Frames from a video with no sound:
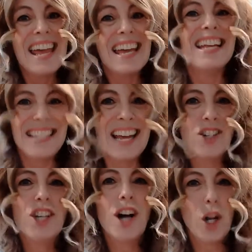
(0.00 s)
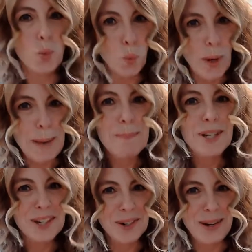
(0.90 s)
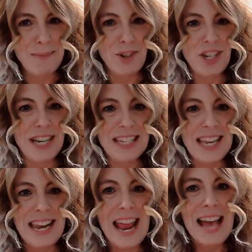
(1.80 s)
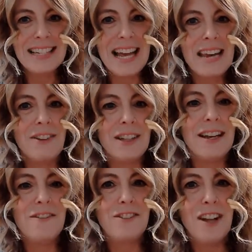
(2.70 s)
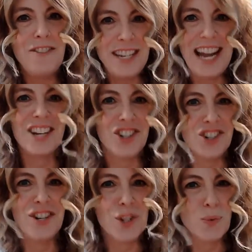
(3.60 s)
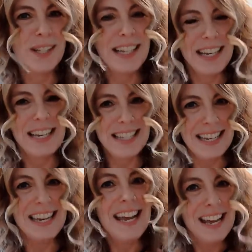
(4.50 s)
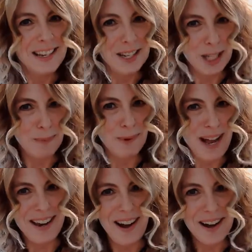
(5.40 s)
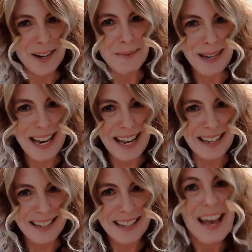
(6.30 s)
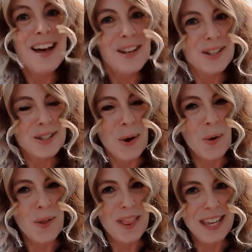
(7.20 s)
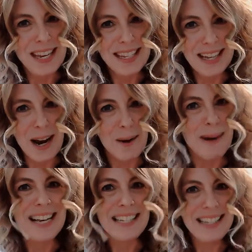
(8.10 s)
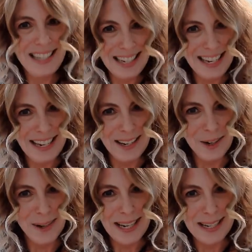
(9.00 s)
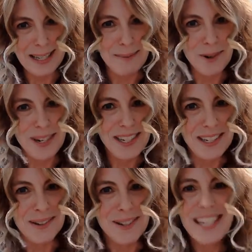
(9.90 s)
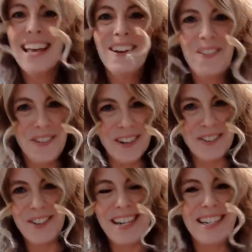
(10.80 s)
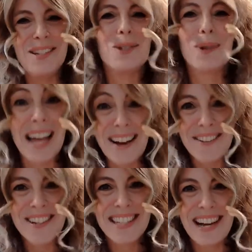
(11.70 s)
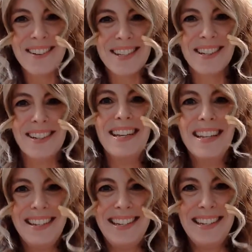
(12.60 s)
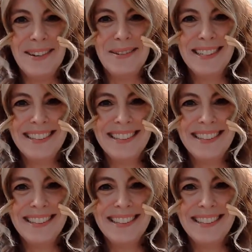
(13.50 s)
It's actually called whipped cream cheese and it has kind of a light fluffy texture and it's really easy to spread on your bananas. So these are my sticky ingredients I'm going to use. Feel free to use whatever sounds good to you.